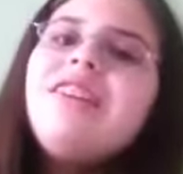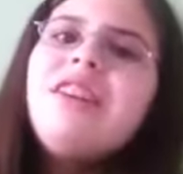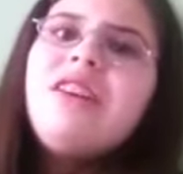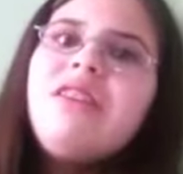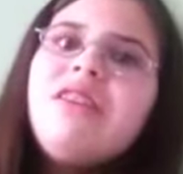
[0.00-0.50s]

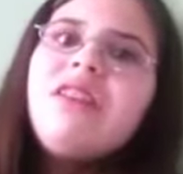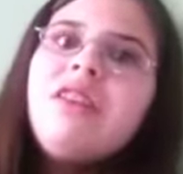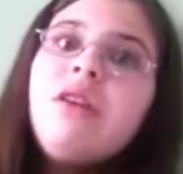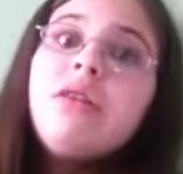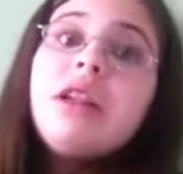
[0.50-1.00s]
No,
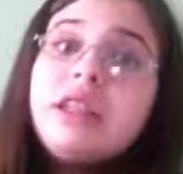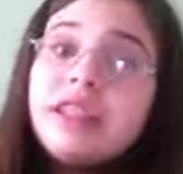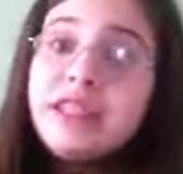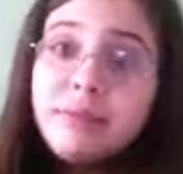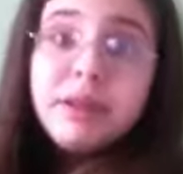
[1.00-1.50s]
I, know,
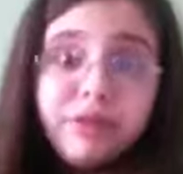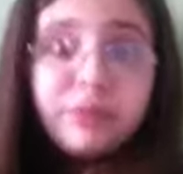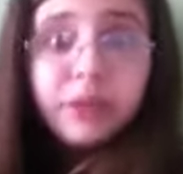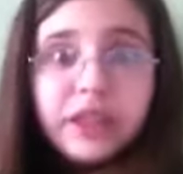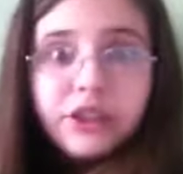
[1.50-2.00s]
give me a
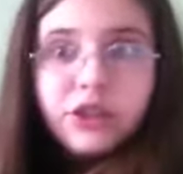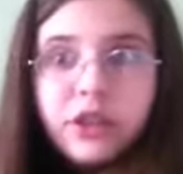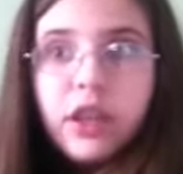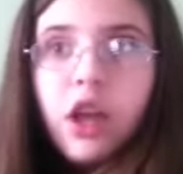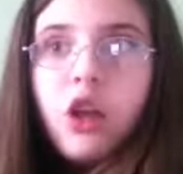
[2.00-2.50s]
few more
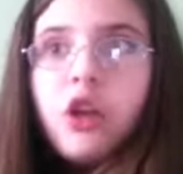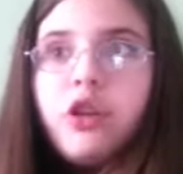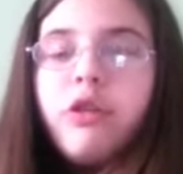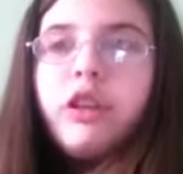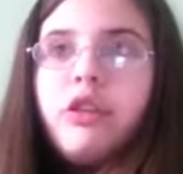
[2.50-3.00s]
years.
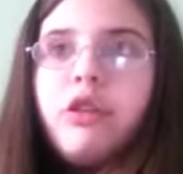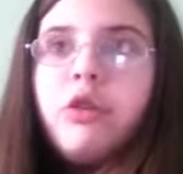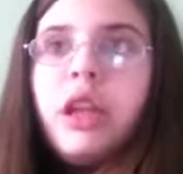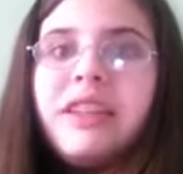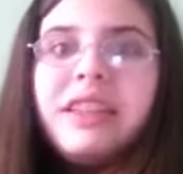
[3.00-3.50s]
It's like
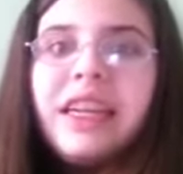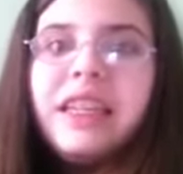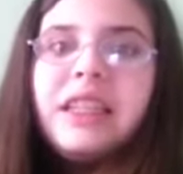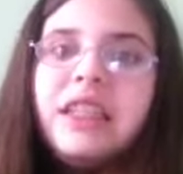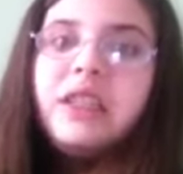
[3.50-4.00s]

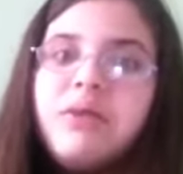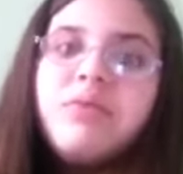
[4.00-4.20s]
2018.